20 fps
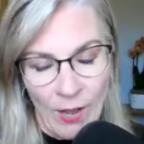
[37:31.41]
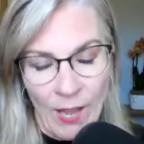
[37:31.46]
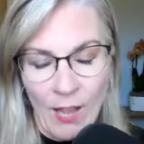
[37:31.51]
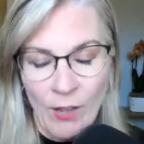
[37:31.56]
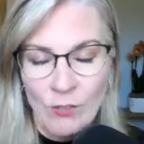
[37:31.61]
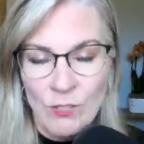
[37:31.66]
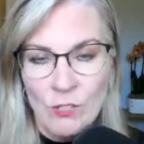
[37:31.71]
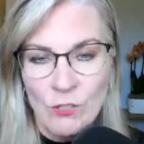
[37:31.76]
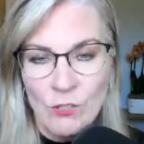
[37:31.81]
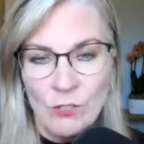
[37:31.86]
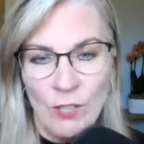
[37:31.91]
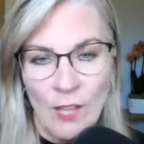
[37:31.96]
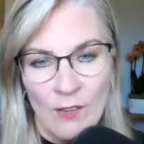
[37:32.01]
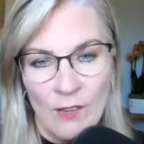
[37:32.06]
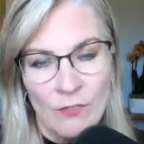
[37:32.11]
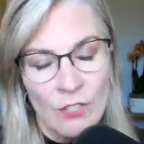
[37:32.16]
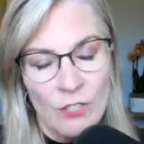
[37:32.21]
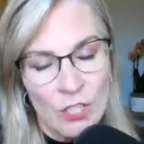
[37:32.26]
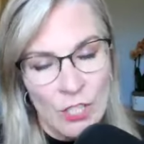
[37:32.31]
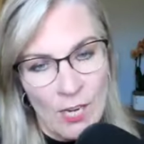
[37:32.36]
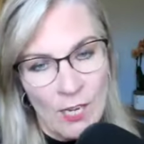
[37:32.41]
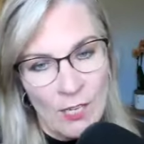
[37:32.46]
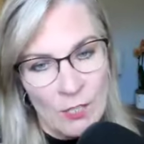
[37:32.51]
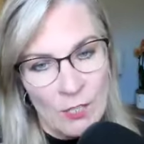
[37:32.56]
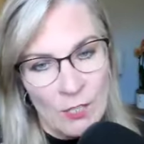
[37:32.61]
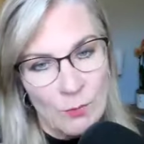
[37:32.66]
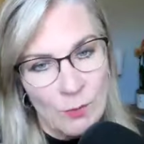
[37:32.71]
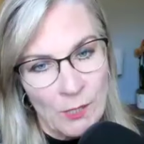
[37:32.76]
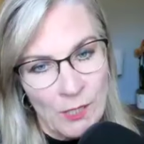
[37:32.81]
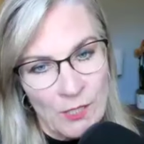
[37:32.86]
How has your life
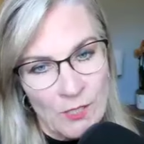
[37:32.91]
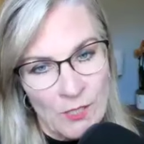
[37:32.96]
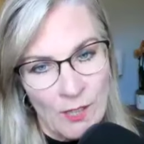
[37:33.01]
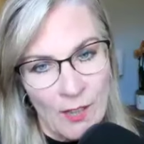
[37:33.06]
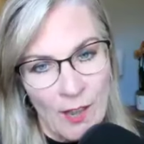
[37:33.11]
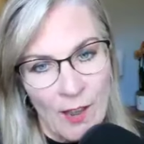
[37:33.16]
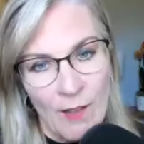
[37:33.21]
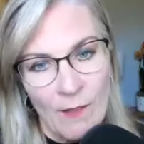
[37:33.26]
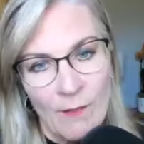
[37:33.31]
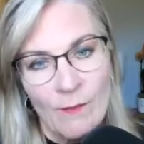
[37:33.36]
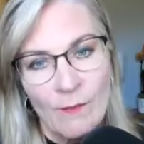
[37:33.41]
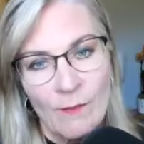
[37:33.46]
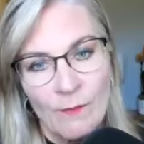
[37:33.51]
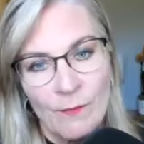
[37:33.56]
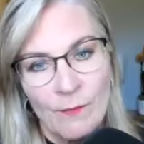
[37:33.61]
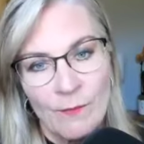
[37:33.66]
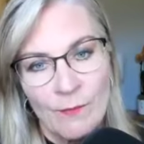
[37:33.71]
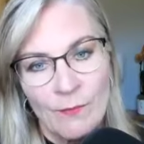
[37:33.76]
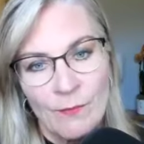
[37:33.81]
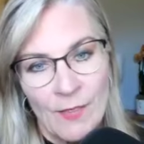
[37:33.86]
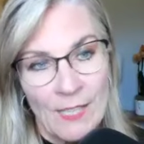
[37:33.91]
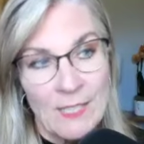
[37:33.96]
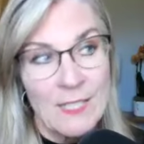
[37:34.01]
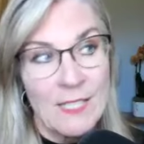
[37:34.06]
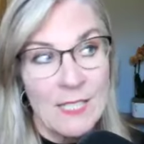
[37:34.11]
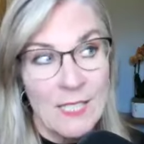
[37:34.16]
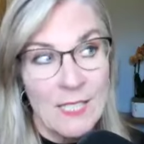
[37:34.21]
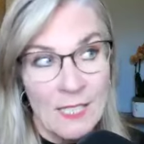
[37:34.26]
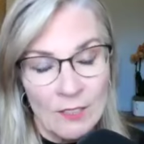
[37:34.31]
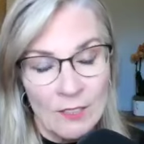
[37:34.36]
changed because of that
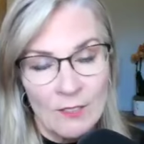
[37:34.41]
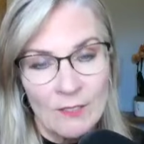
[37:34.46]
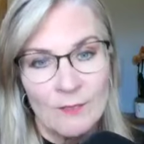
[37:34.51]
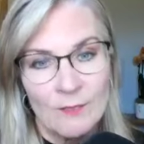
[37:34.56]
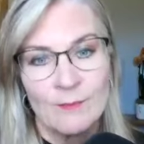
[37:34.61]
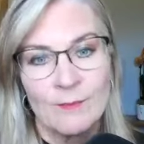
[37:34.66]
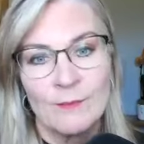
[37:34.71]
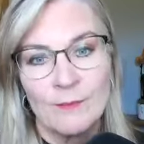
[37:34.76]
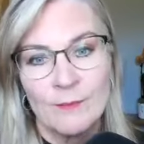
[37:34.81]
skill?